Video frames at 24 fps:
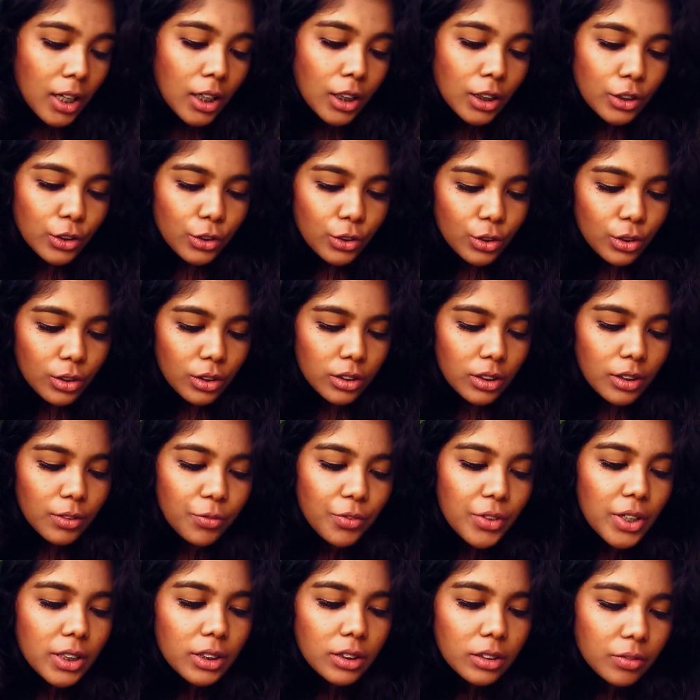So the
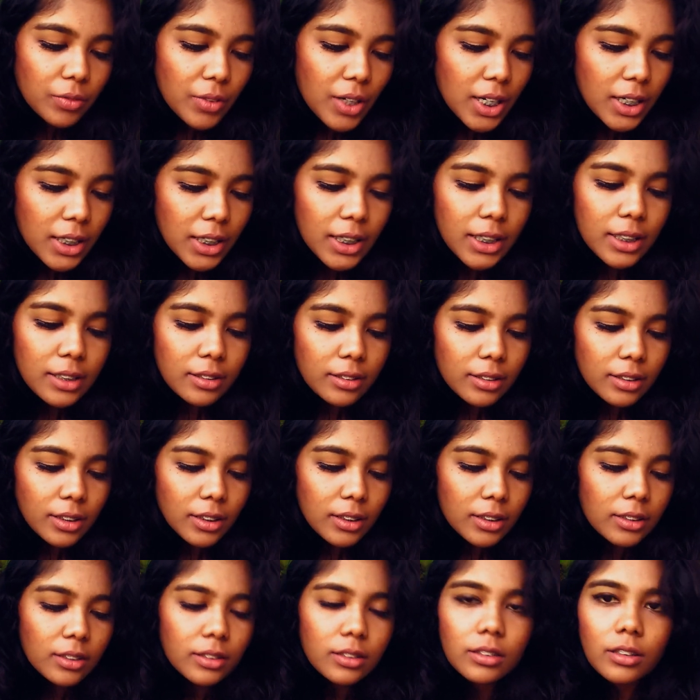first one is
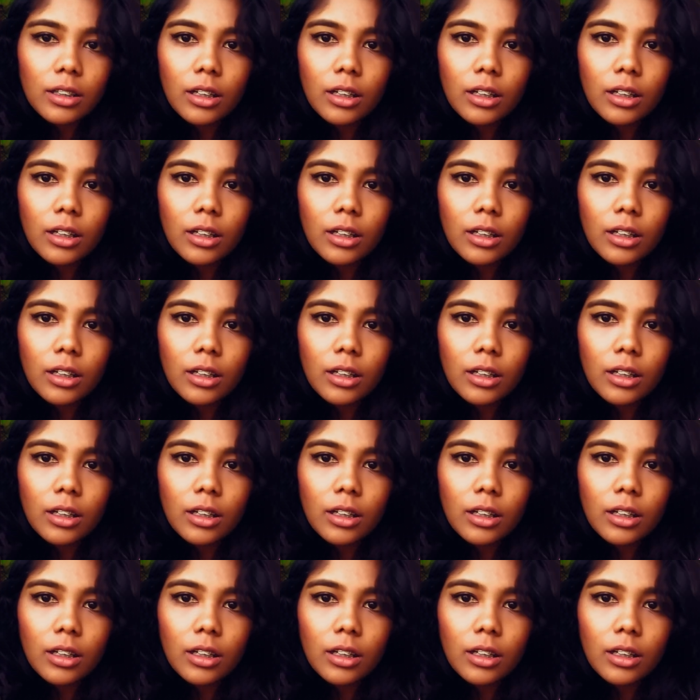this